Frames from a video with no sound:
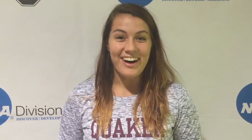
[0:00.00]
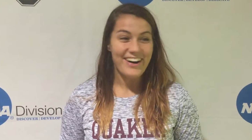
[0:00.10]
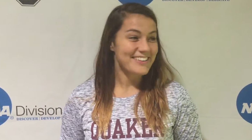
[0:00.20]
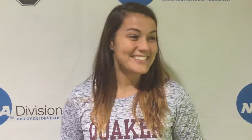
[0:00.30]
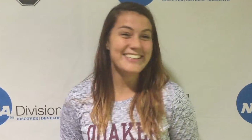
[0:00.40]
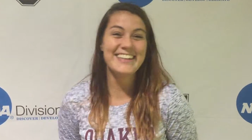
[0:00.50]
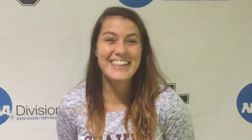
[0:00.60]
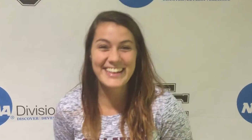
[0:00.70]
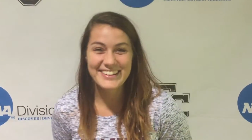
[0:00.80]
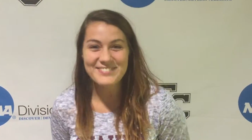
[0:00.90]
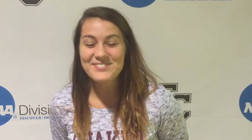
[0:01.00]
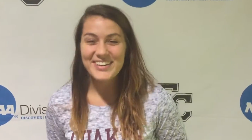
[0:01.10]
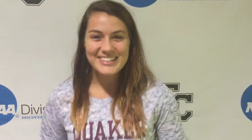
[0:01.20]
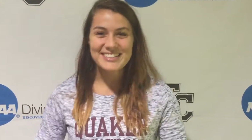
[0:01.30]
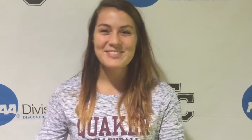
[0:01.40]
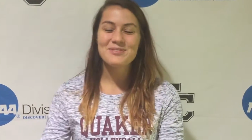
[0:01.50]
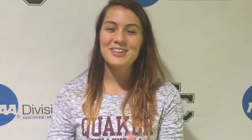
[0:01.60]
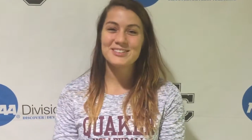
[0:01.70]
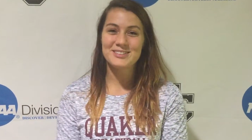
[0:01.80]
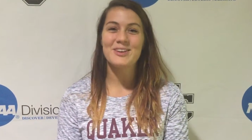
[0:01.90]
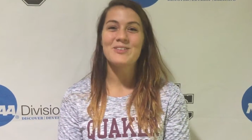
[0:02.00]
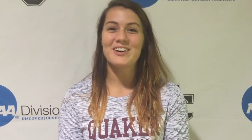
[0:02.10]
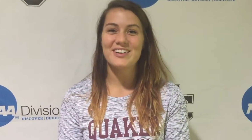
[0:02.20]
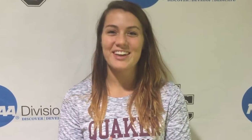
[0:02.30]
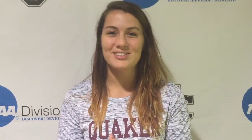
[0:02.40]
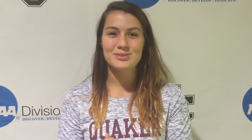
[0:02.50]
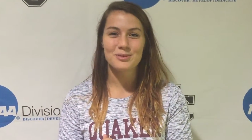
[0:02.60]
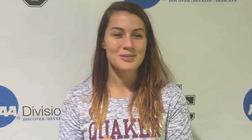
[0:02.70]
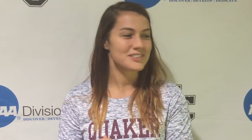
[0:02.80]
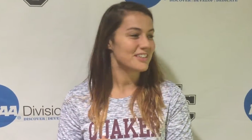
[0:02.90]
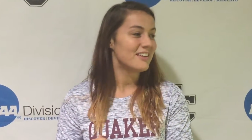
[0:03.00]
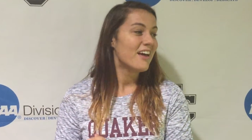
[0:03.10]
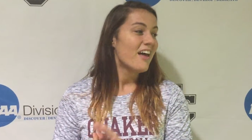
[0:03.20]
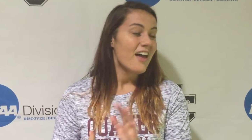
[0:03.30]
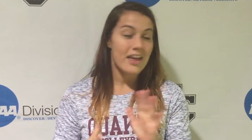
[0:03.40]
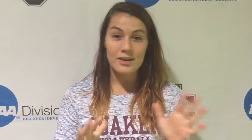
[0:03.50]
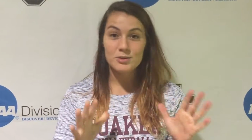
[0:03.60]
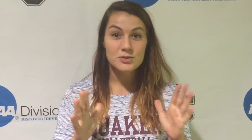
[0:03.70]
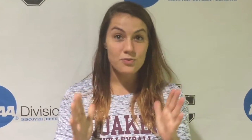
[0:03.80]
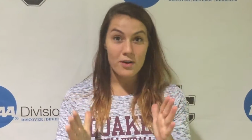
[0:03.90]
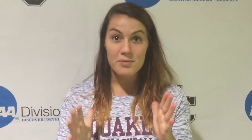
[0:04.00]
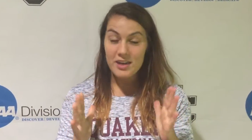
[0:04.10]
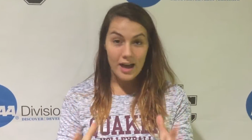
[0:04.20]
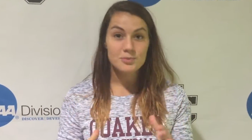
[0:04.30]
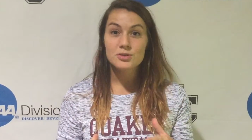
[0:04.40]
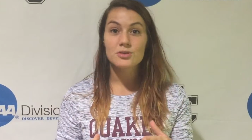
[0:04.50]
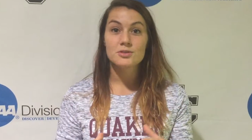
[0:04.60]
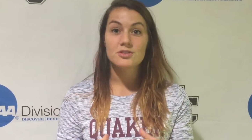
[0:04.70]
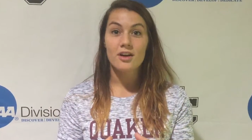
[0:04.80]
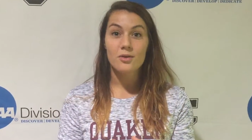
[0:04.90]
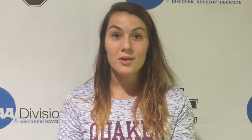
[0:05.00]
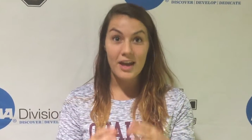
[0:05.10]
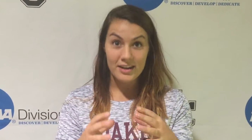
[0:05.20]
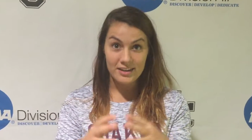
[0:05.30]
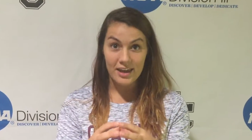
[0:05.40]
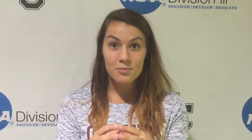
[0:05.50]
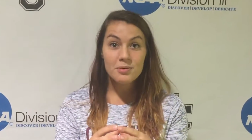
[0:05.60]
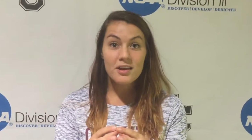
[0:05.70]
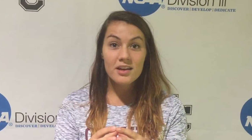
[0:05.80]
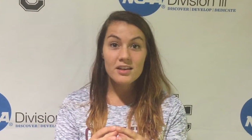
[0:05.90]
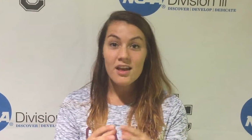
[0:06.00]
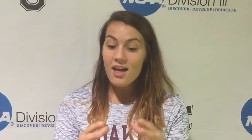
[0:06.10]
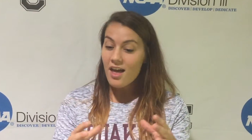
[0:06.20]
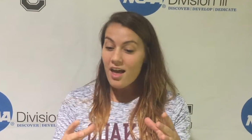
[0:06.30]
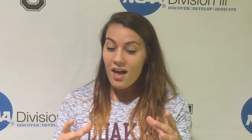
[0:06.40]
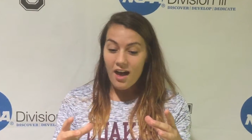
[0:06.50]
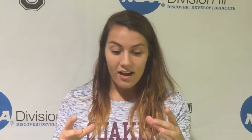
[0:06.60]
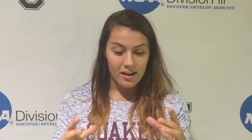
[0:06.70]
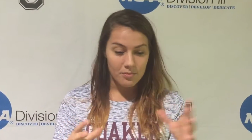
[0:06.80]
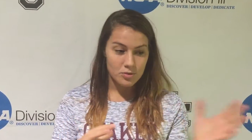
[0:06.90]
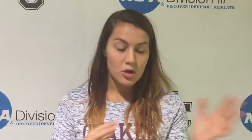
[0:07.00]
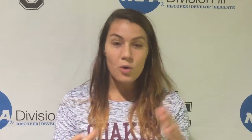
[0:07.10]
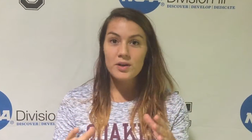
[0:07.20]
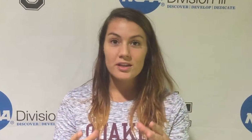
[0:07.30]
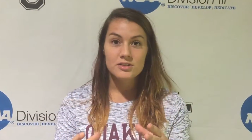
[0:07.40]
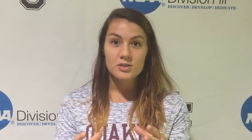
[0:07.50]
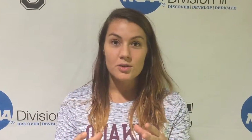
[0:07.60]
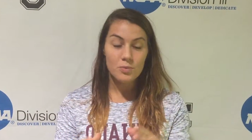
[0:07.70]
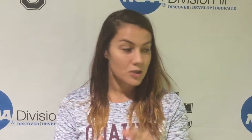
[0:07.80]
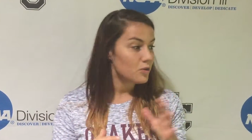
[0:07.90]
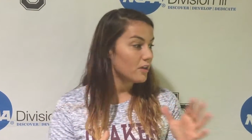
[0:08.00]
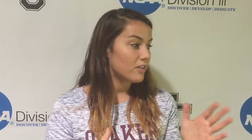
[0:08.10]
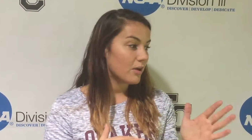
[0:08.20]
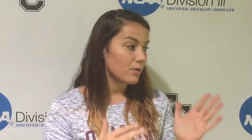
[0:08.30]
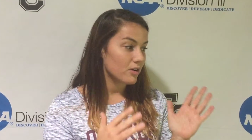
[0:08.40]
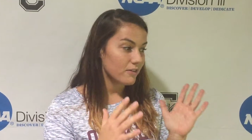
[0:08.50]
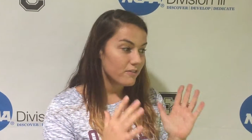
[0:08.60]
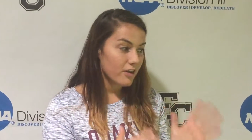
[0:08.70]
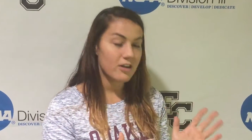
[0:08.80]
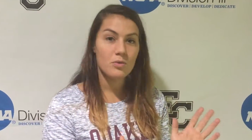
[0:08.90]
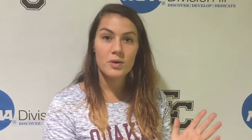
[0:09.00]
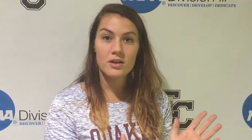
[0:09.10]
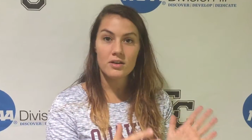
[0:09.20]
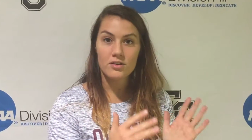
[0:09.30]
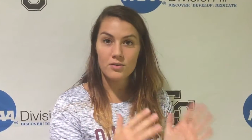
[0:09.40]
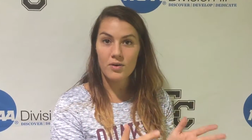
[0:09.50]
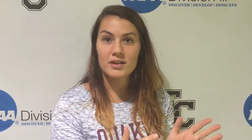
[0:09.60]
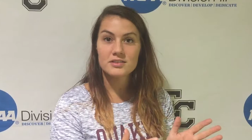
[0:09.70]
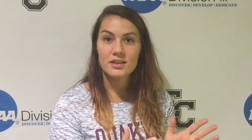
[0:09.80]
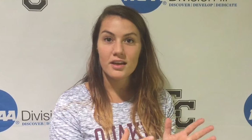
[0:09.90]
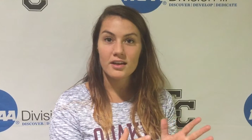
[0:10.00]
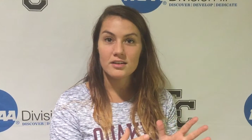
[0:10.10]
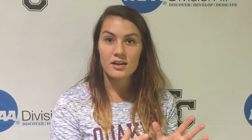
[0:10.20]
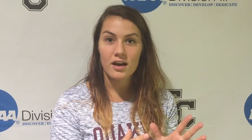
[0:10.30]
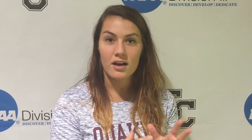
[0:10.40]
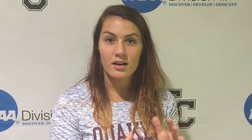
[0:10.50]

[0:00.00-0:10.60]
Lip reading: Our my team played so well against Wilmington, and it was from the absolute start. We had a game plan going into it. We knew that they were very weak on the right side